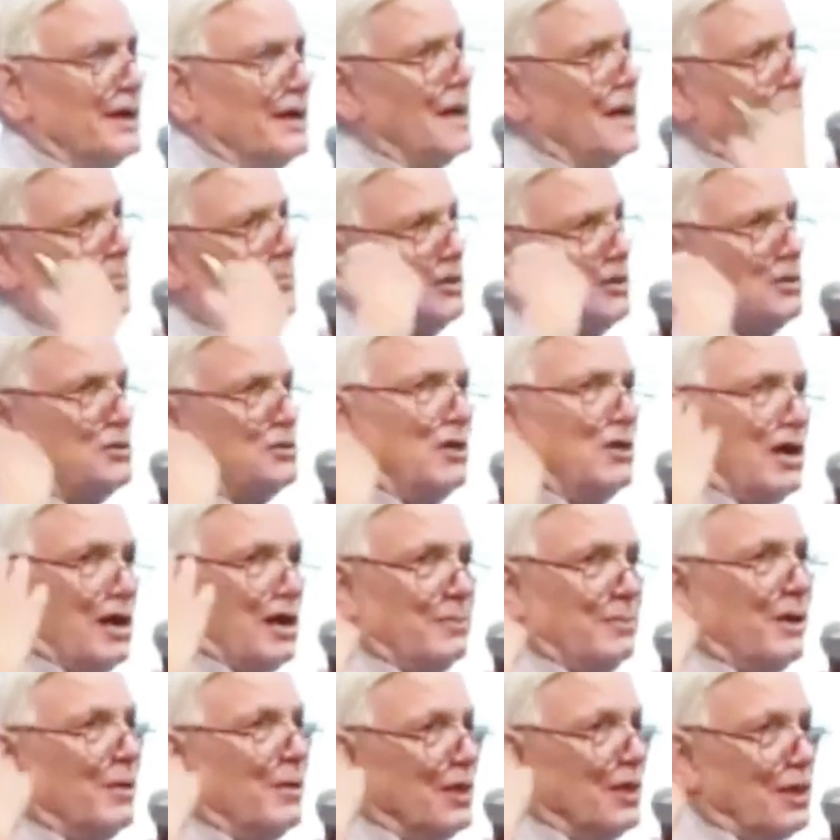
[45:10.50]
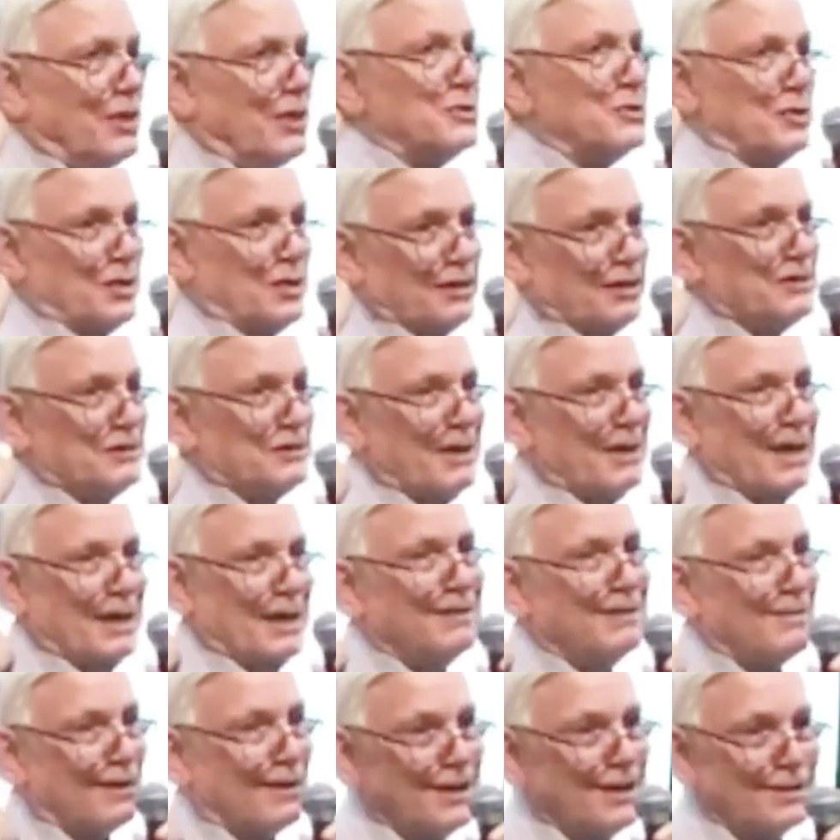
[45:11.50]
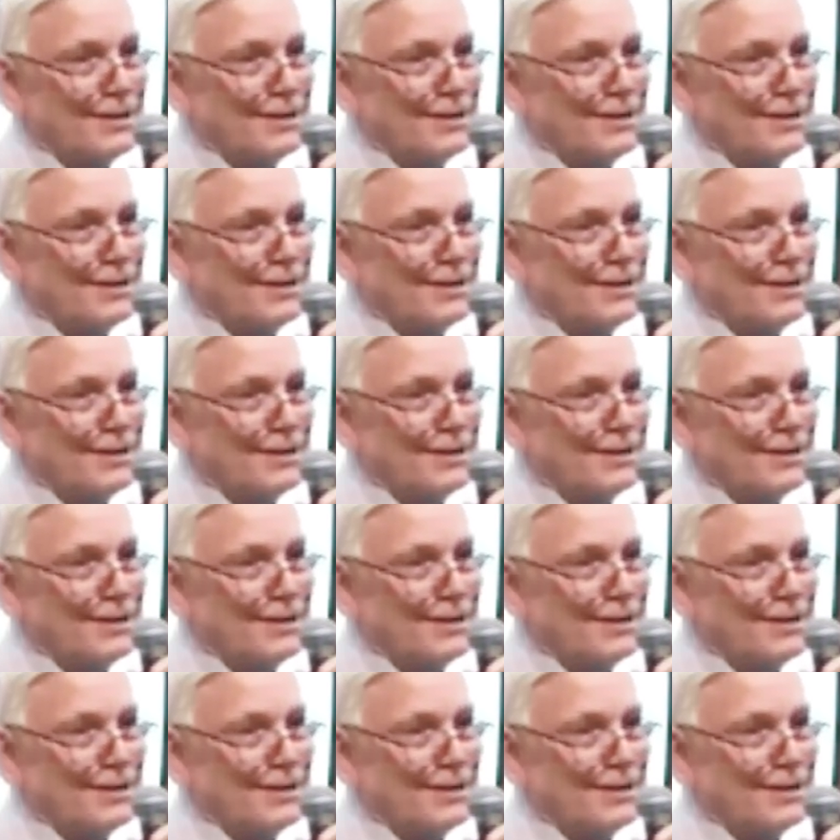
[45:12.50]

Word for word: And I'm going to talk about what those things mean, right?